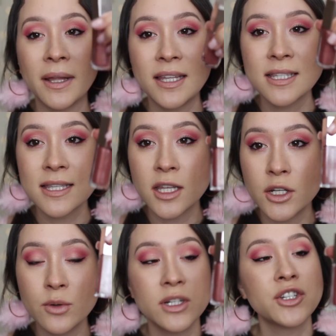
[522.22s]
but this is the
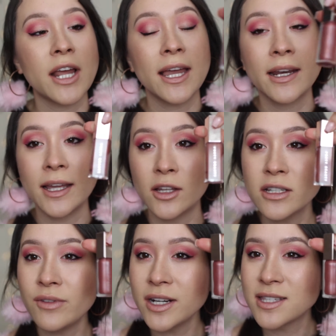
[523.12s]
newest shade. It
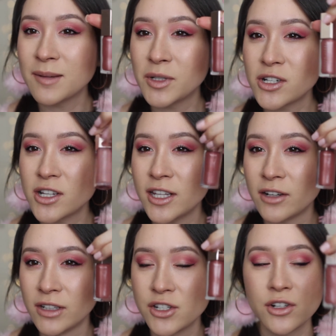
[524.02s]
looks very similar to the
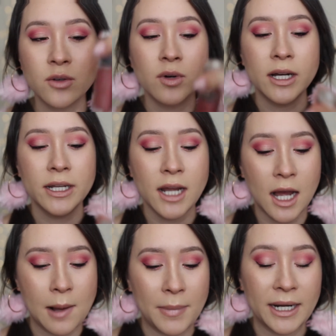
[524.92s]
original one,
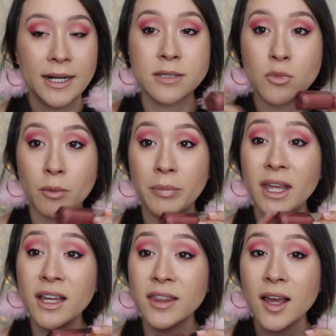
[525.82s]
but it is more
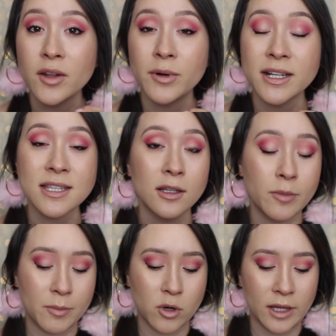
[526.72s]
pink. The other one is a little
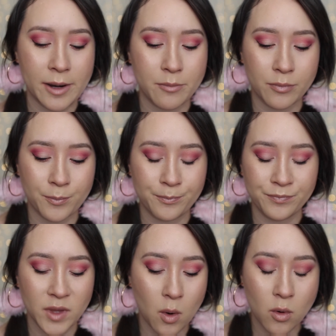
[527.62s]
bit more like
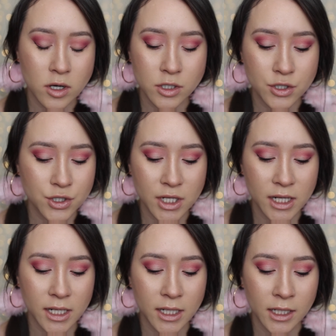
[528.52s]

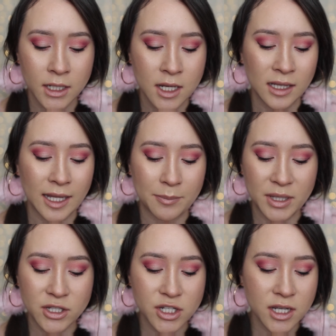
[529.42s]
orangey, like
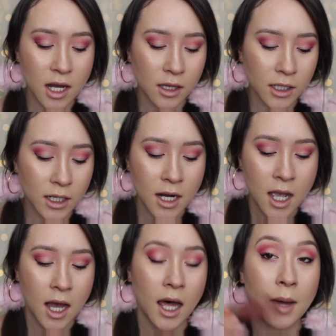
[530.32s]
peachy color,
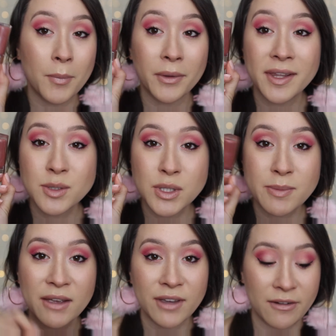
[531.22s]
but this one's
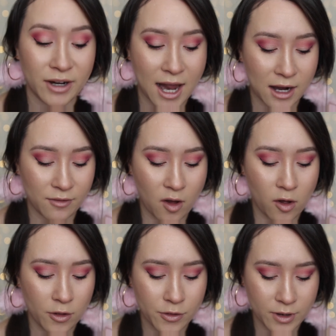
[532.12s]
my favorite out of
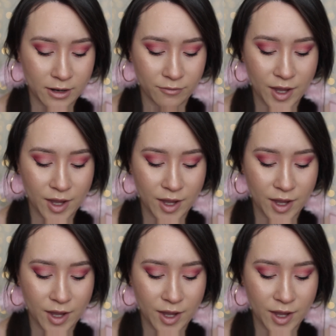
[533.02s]
all three of